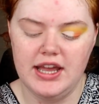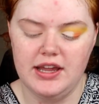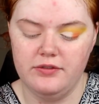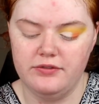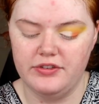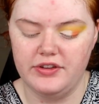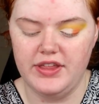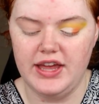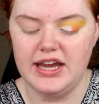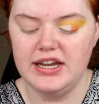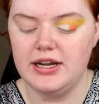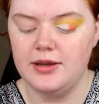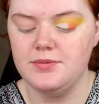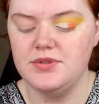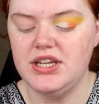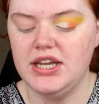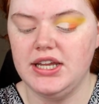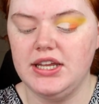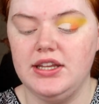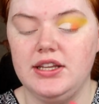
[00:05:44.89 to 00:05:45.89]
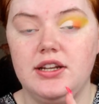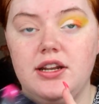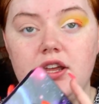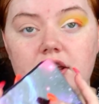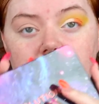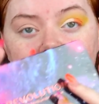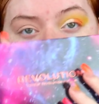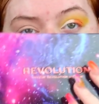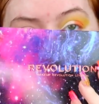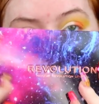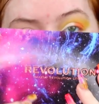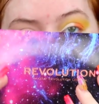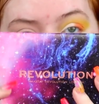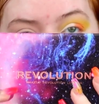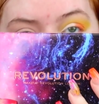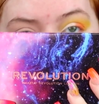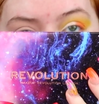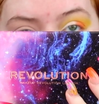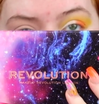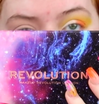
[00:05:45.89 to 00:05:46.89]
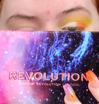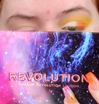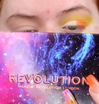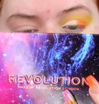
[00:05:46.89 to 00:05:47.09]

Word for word: And for that, I'm taking the Makeup